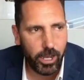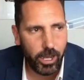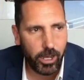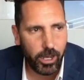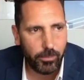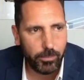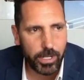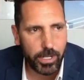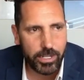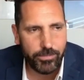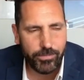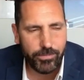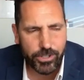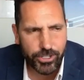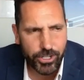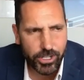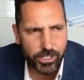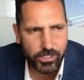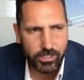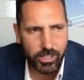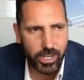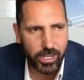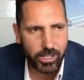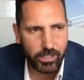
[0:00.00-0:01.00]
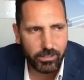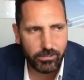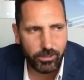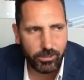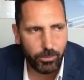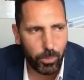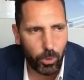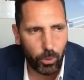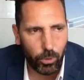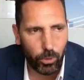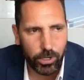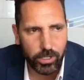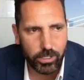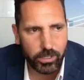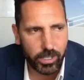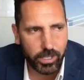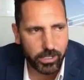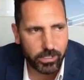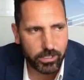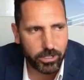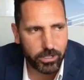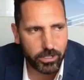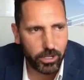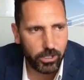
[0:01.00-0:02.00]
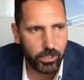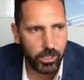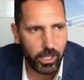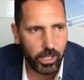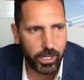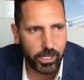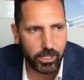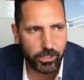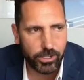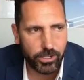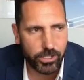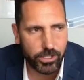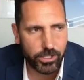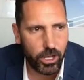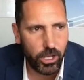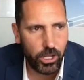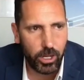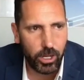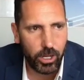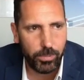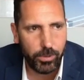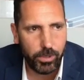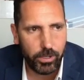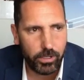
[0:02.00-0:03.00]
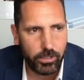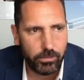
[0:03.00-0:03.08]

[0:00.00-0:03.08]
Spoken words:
even just like the boring things, like just calling up